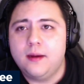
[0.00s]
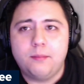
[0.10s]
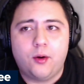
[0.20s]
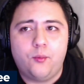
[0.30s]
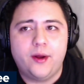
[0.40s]

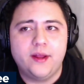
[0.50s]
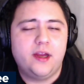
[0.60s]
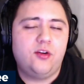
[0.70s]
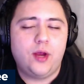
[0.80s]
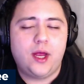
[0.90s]
but when
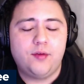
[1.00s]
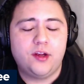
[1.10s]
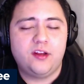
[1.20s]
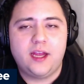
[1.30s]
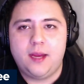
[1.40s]
they do have a
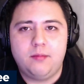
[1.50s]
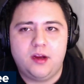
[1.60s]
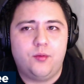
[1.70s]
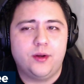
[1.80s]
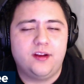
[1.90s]
good game, you
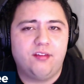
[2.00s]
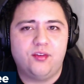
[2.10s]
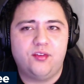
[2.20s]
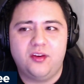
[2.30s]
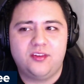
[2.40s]
know, when
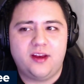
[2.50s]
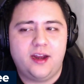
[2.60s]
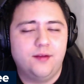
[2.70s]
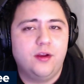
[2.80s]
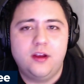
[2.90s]
Gustafson's
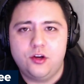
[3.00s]
kind of